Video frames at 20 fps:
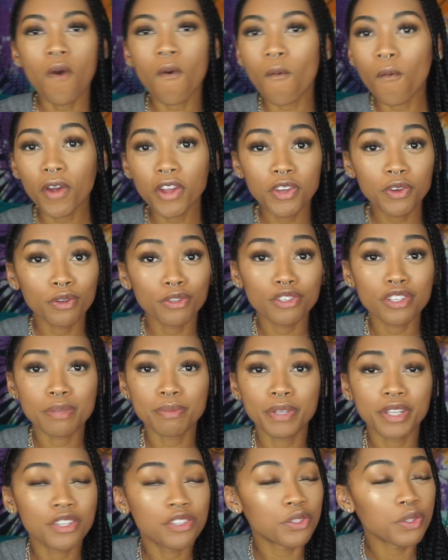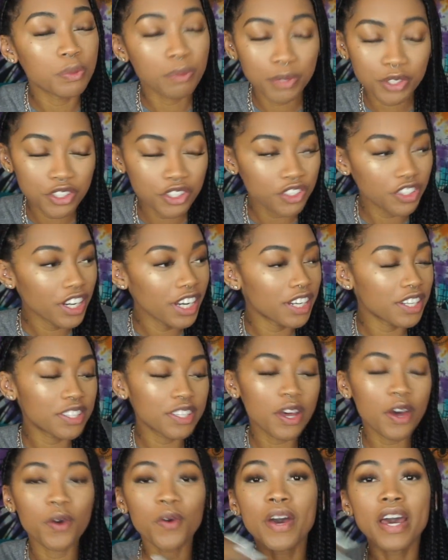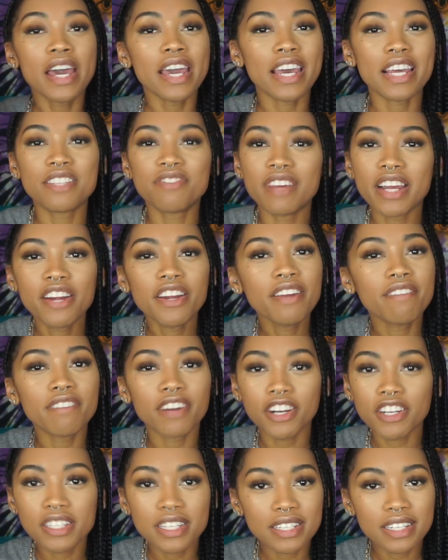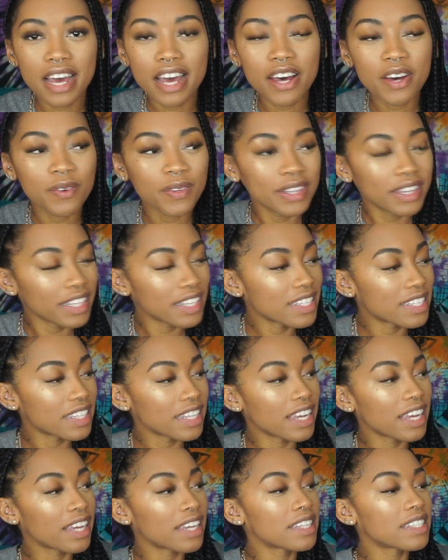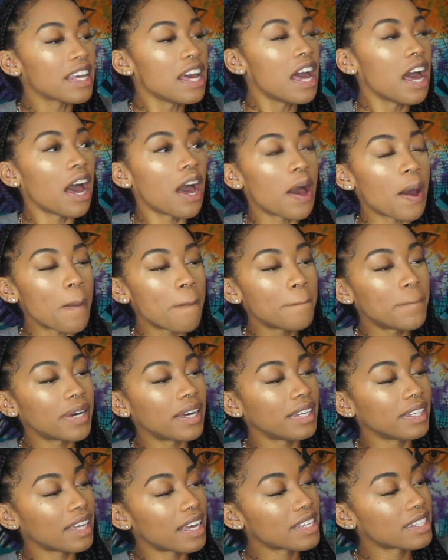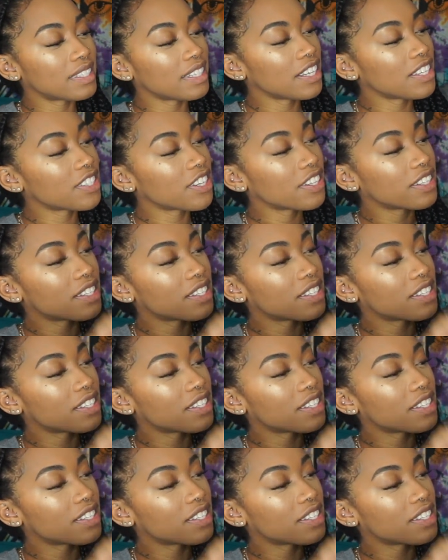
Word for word: or you could just be super street. So it's very versatile with these things. But yes, these are